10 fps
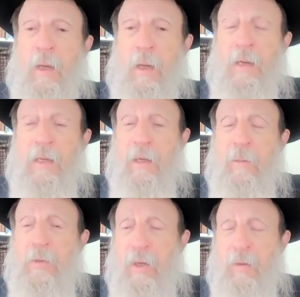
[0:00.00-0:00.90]
And he
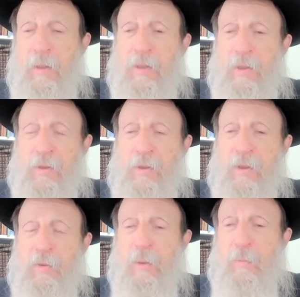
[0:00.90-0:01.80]
comes out and he starts
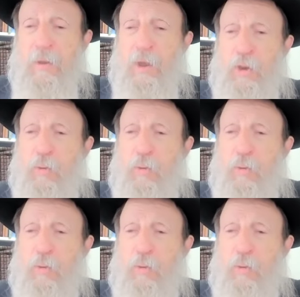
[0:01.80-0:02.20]
screaming, Did